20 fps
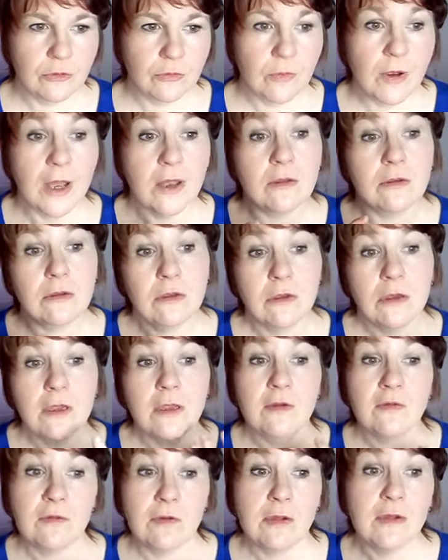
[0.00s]
well,
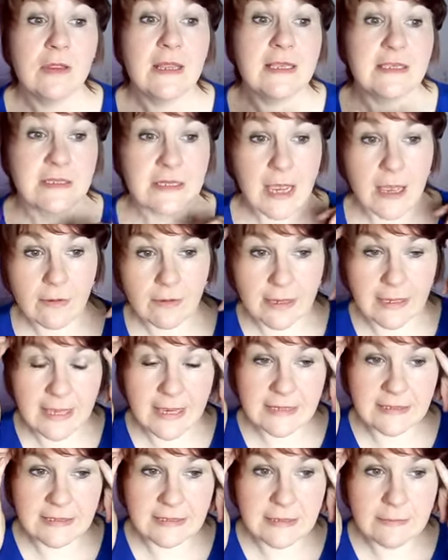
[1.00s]
let's
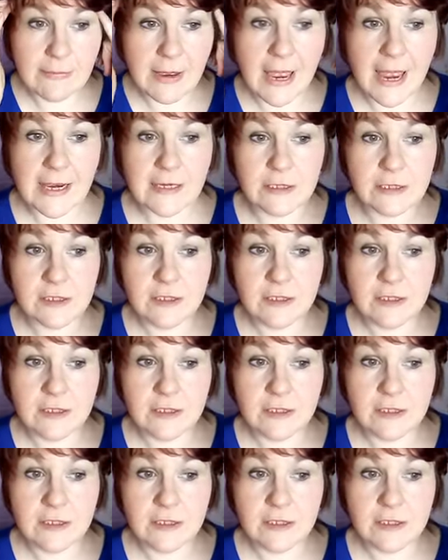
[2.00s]
calculate it in my head.